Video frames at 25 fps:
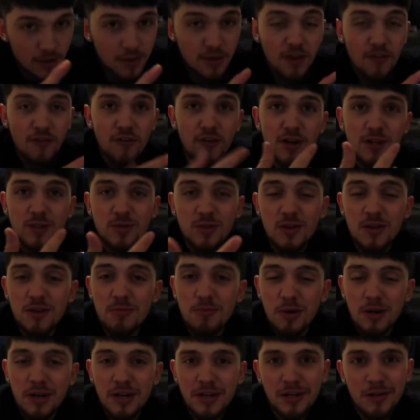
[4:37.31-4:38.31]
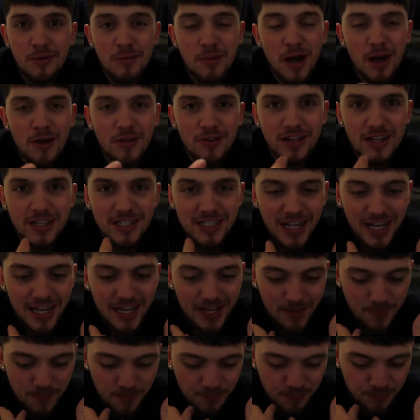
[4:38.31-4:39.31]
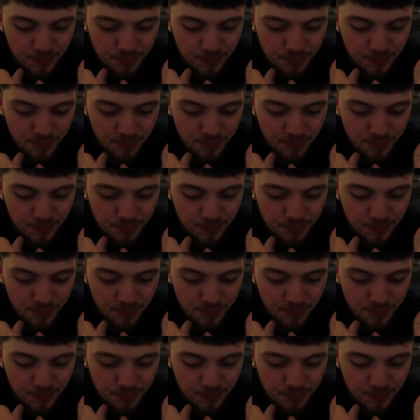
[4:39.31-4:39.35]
the first one you put in your mouth, it's like,